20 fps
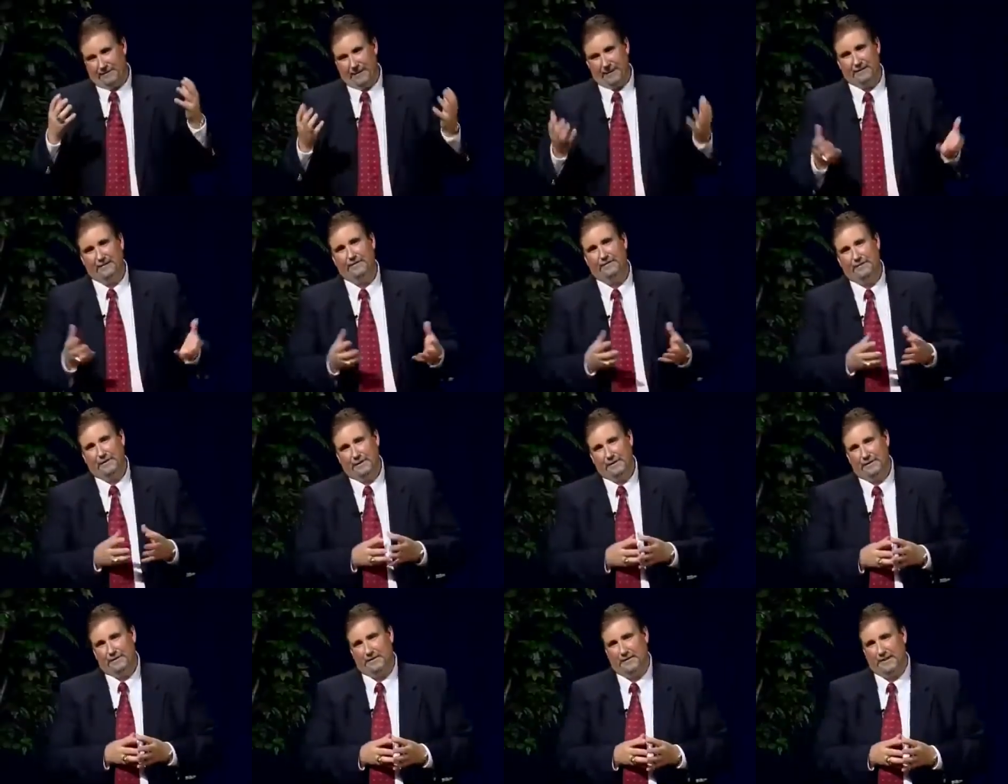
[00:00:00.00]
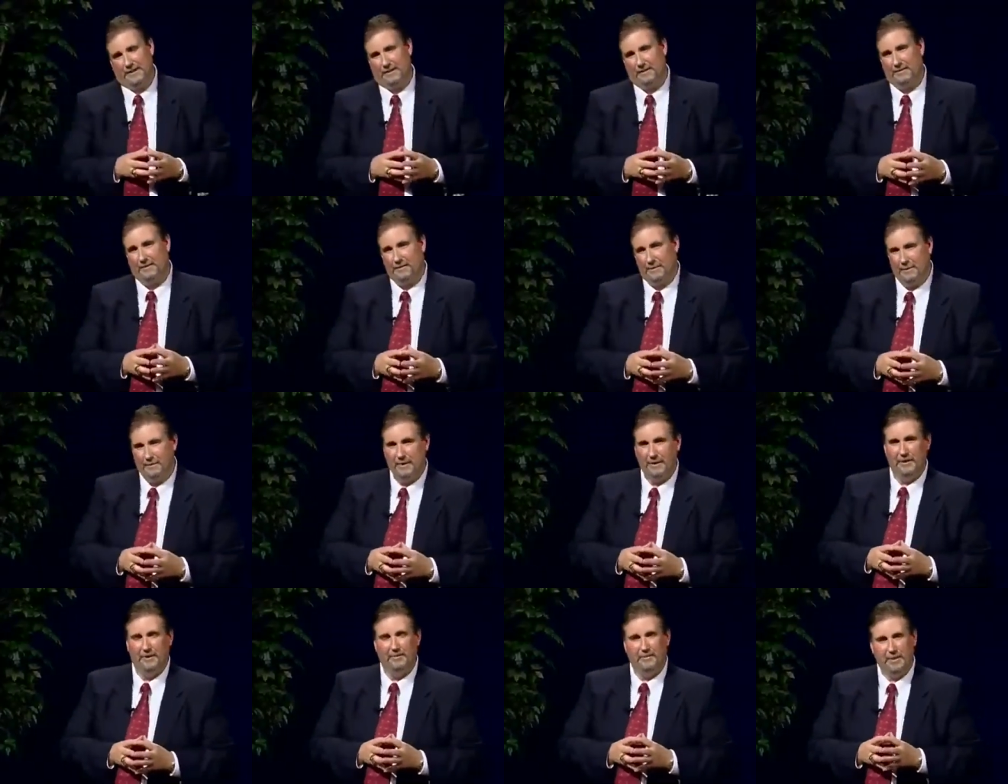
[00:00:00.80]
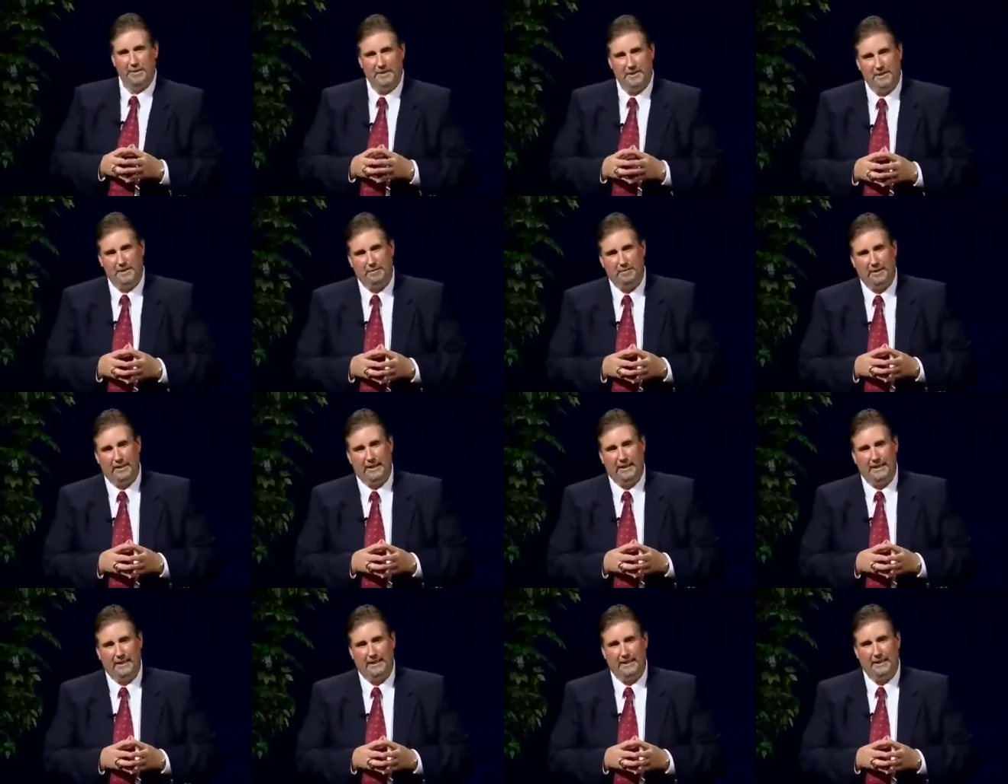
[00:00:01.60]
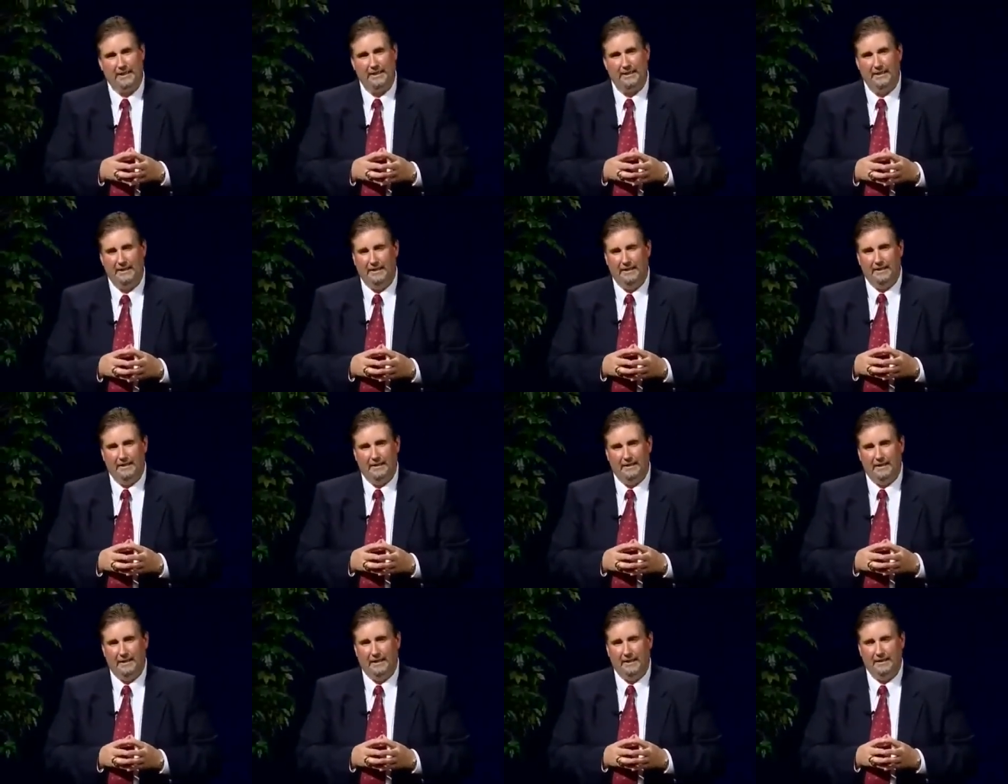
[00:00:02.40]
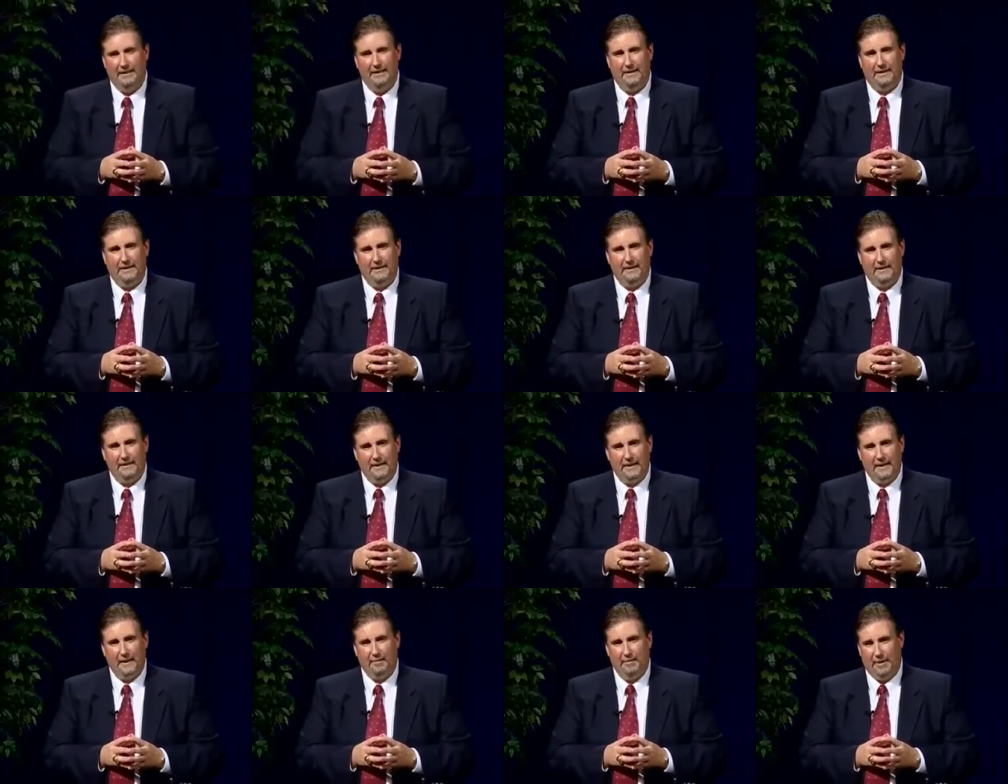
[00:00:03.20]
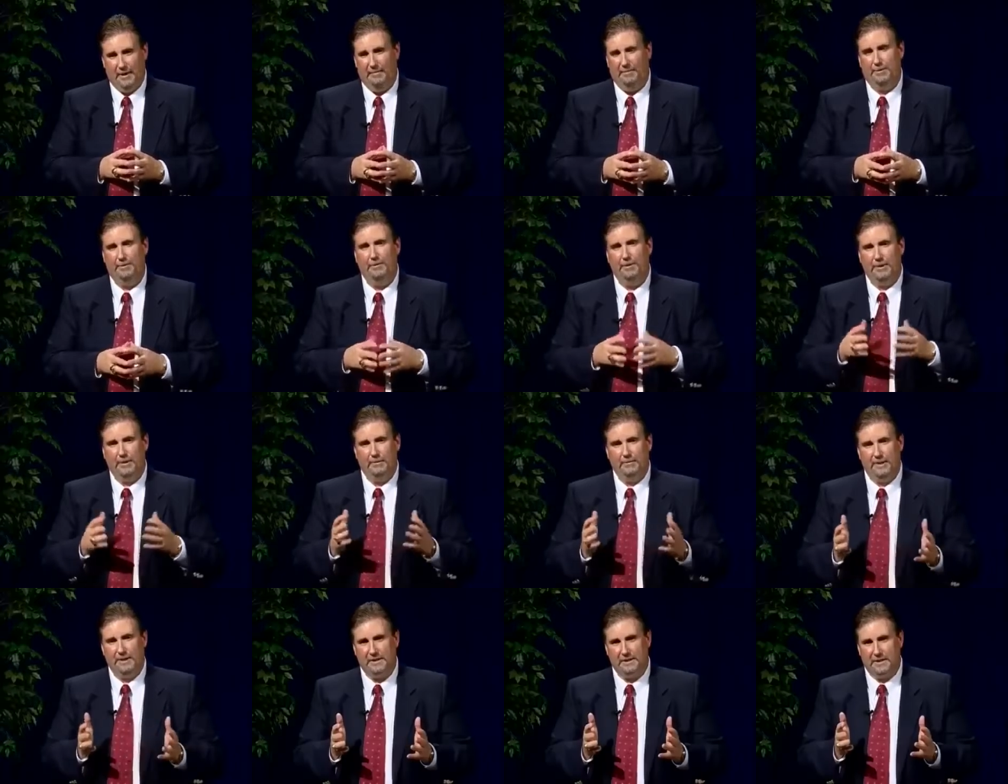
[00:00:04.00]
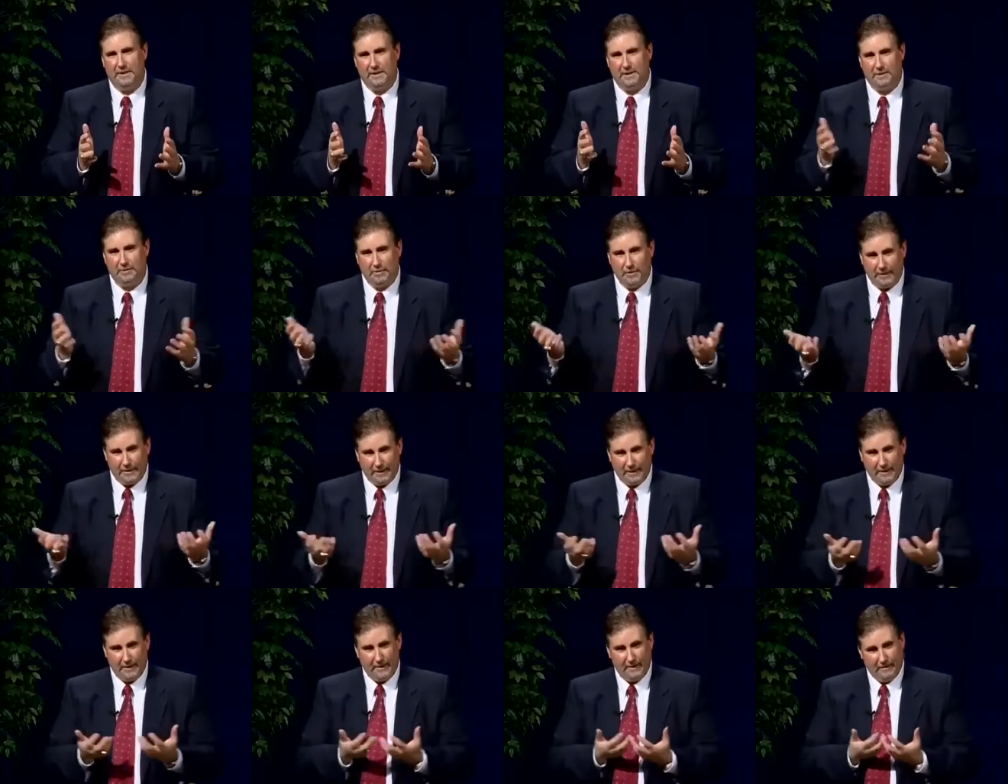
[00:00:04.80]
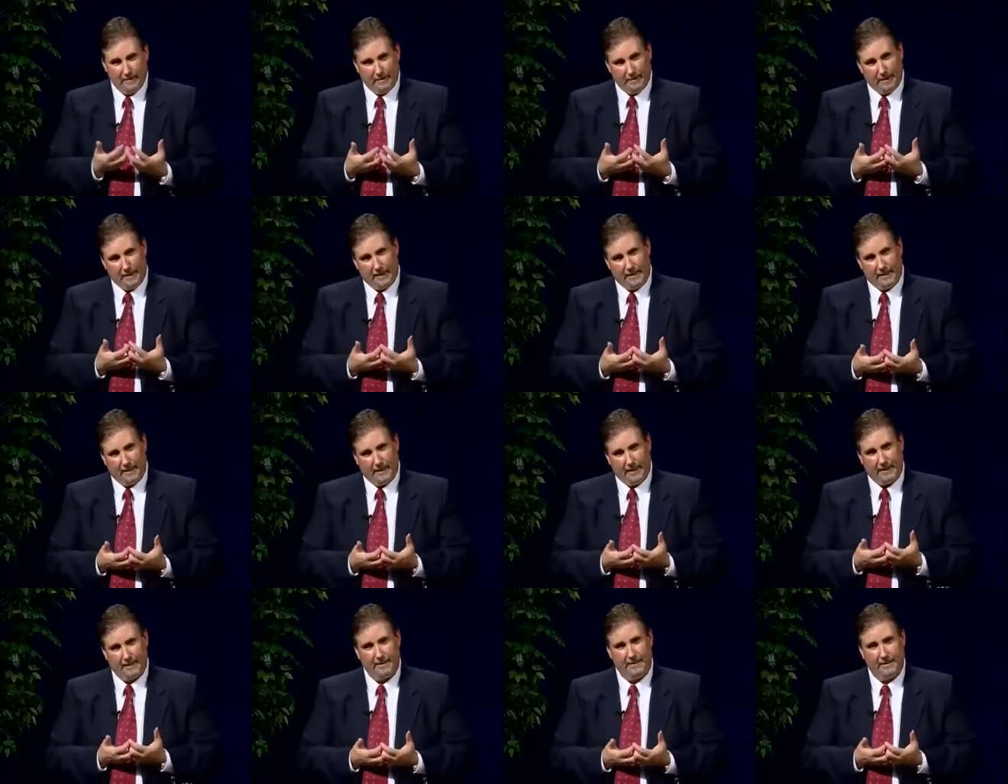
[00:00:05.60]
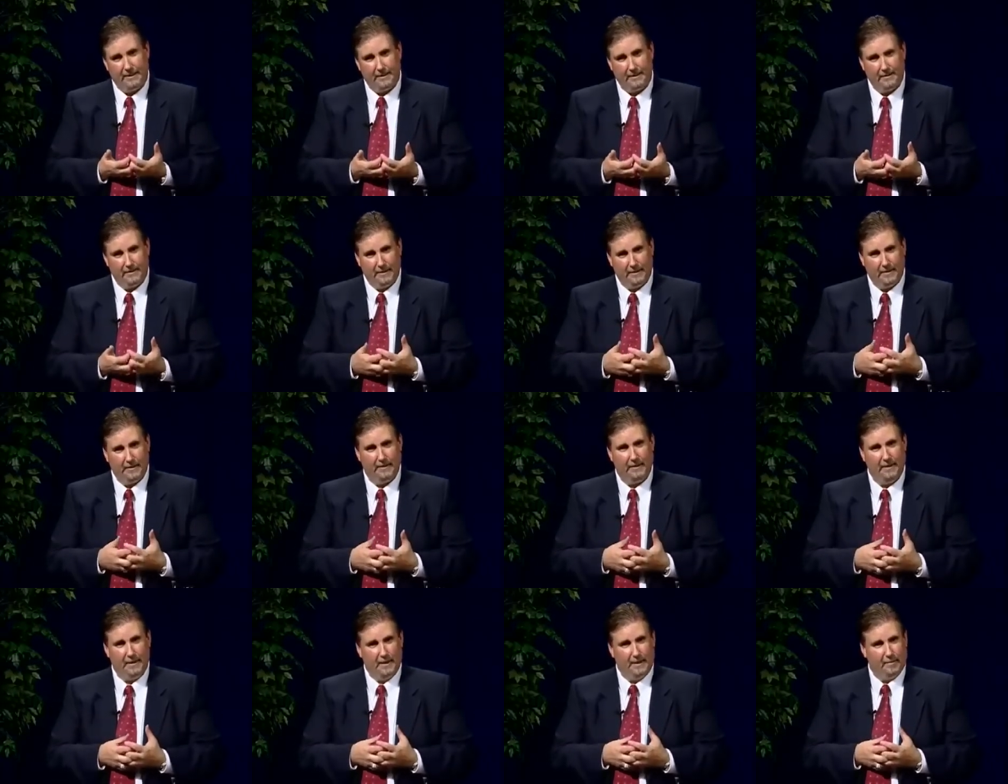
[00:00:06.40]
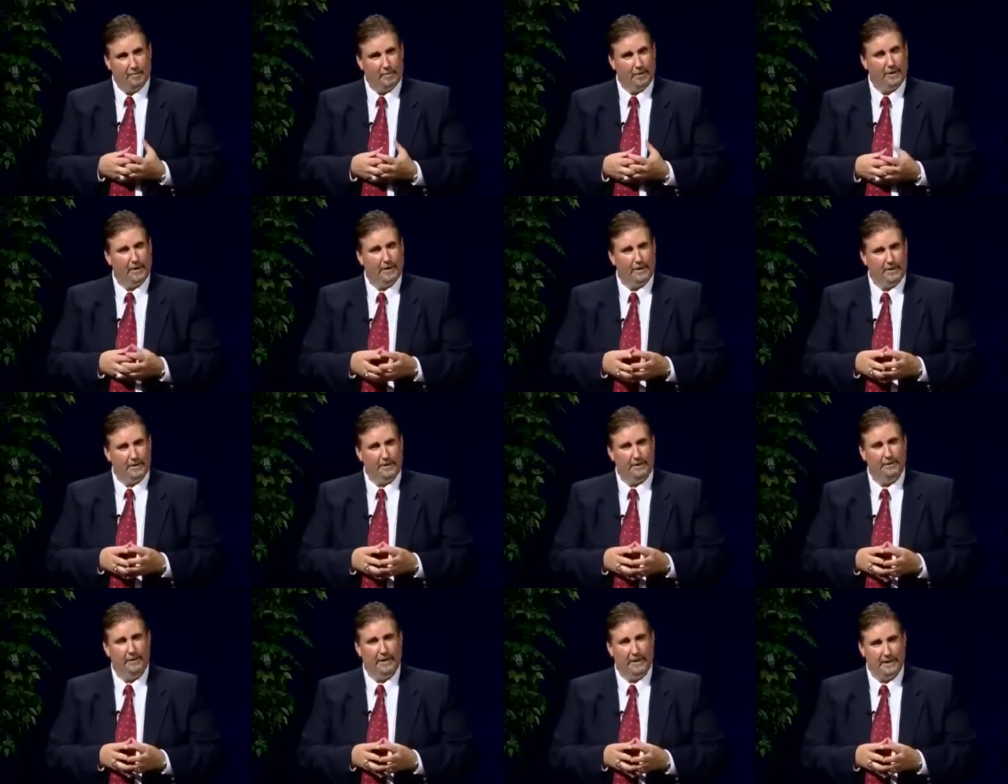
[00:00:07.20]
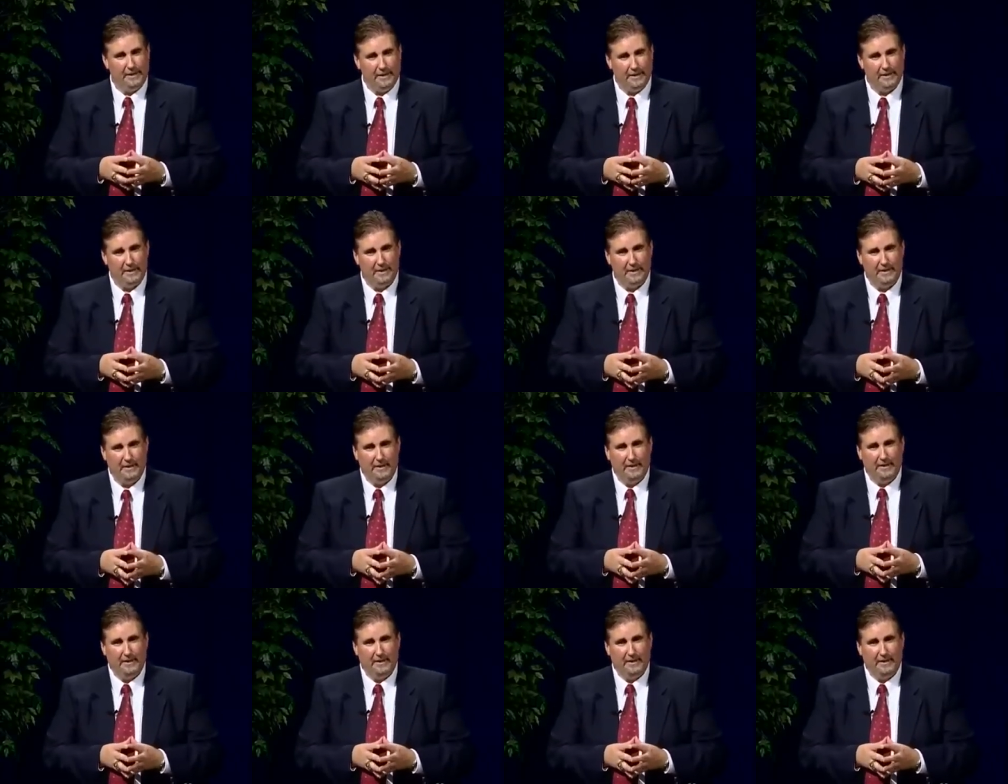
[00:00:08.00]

5th filter then would be the business plan. And I think a lot of people really miss this when they actually bring on a new agent.